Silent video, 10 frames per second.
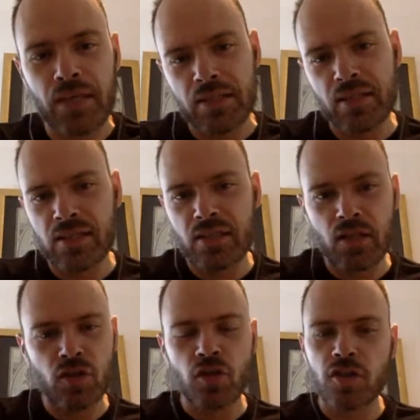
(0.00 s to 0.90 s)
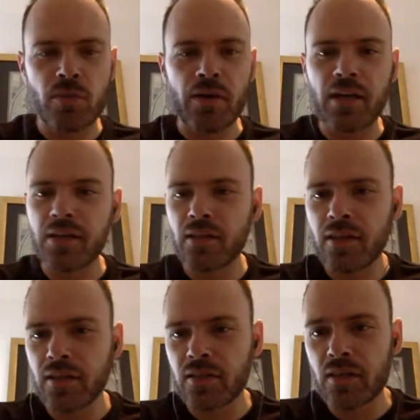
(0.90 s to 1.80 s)
And it's just about getting the
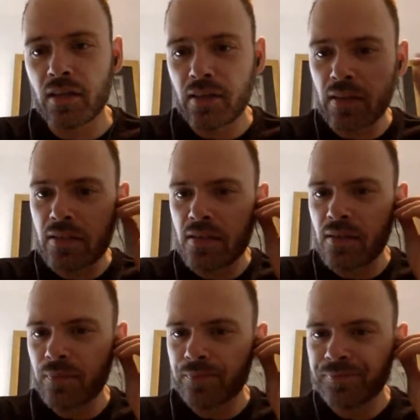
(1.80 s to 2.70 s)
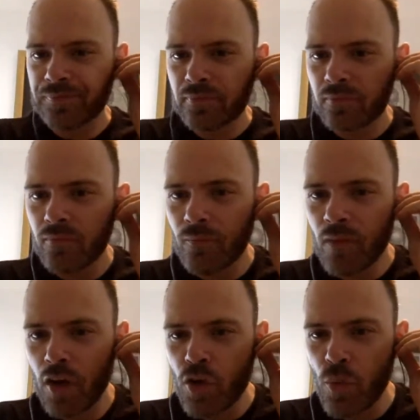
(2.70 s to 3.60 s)
things done, and that's it.
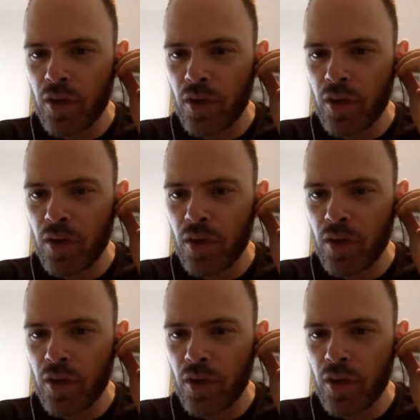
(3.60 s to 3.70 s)
Were you